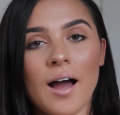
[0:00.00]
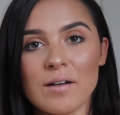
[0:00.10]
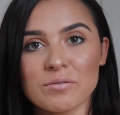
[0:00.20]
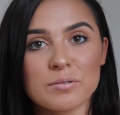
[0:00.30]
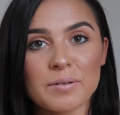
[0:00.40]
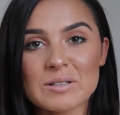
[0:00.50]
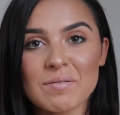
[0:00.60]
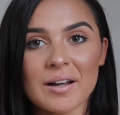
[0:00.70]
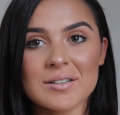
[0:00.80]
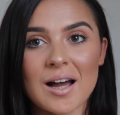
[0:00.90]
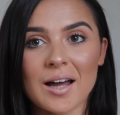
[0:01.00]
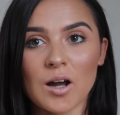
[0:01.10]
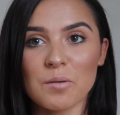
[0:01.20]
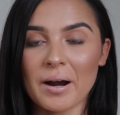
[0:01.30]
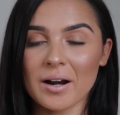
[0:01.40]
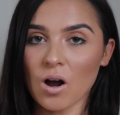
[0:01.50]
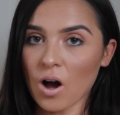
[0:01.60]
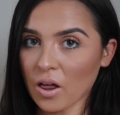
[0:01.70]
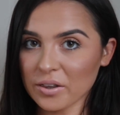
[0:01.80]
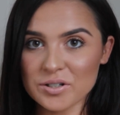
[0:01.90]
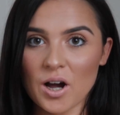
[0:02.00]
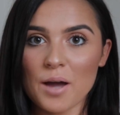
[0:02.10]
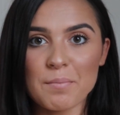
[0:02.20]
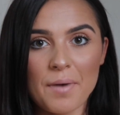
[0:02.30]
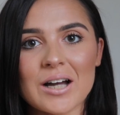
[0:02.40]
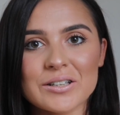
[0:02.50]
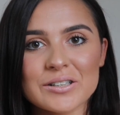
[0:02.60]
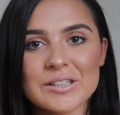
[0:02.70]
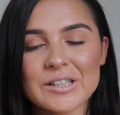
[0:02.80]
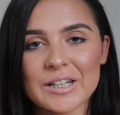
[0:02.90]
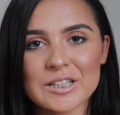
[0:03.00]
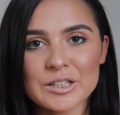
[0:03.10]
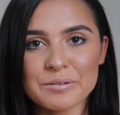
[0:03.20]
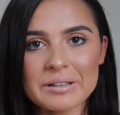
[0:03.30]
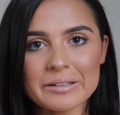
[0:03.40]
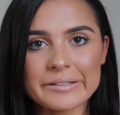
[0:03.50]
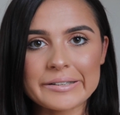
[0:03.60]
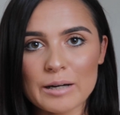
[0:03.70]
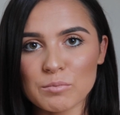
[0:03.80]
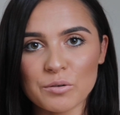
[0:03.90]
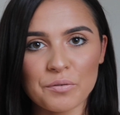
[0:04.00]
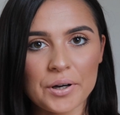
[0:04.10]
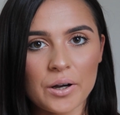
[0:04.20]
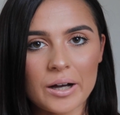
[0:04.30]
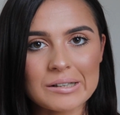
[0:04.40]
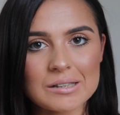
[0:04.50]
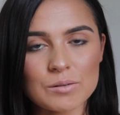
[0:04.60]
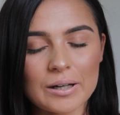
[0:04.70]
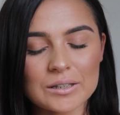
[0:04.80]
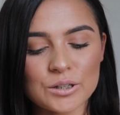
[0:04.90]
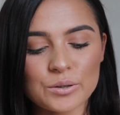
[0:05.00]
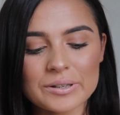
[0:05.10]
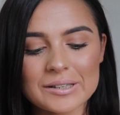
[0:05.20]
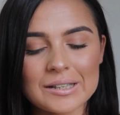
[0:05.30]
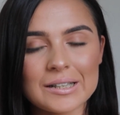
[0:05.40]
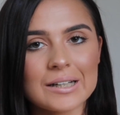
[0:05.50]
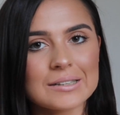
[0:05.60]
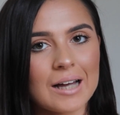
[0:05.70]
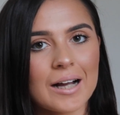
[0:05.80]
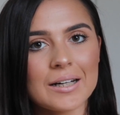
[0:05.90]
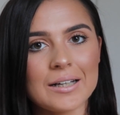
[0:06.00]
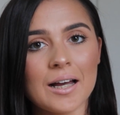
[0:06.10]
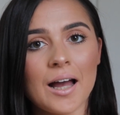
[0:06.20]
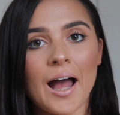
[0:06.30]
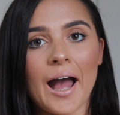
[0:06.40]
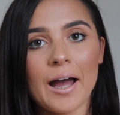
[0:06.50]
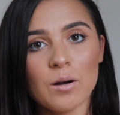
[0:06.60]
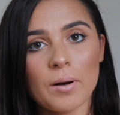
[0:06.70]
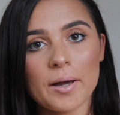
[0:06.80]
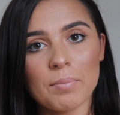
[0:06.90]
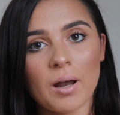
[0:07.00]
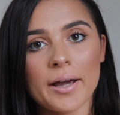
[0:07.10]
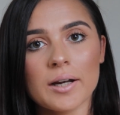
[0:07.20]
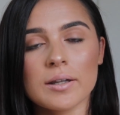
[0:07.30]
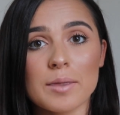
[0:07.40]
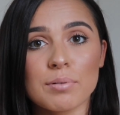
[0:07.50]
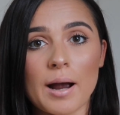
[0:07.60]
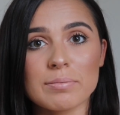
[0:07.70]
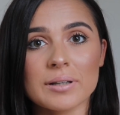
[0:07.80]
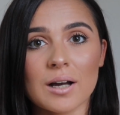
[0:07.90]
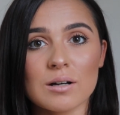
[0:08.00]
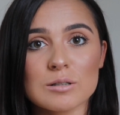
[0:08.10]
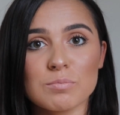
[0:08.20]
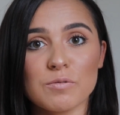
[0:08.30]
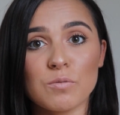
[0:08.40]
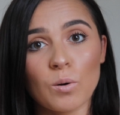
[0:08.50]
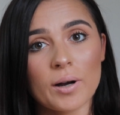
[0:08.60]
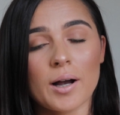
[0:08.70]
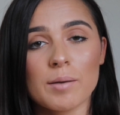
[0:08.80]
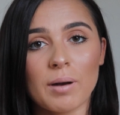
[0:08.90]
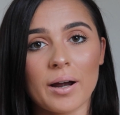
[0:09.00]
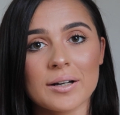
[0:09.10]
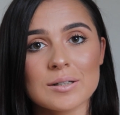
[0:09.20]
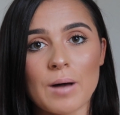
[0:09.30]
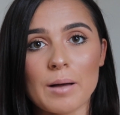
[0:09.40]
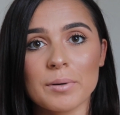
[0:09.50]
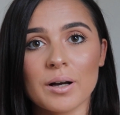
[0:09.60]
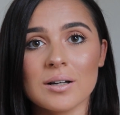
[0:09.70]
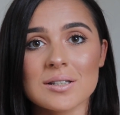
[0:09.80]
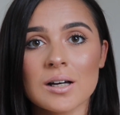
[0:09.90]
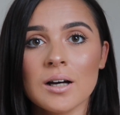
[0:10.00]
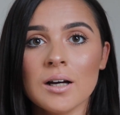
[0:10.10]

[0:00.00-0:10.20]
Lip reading: everyone wears fake tan. I wear it all the time. I just decided to do a little demo for you guys as well, so you can see exactly how I apply it and the prep that goes before I apply it as well, because